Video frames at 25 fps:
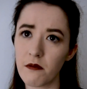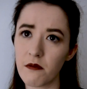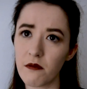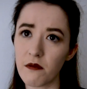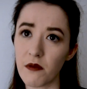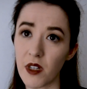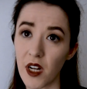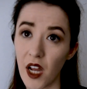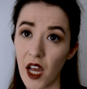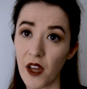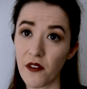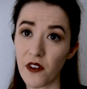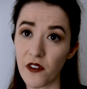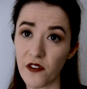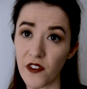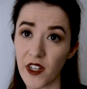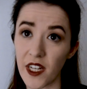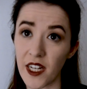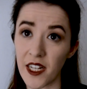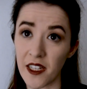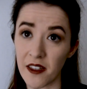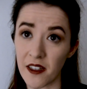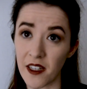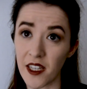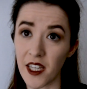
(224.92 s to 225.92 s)
But I have a
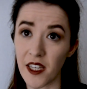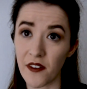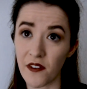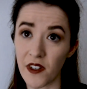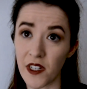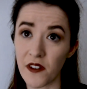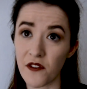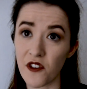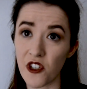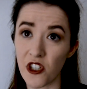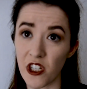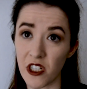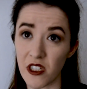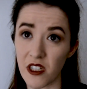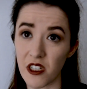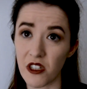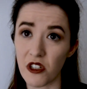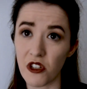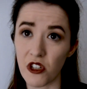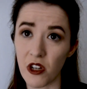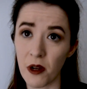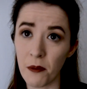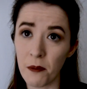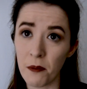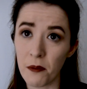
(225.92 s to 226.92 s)
feeling that even if she did
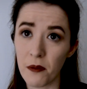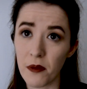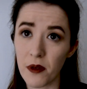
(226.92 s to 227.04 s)
jump,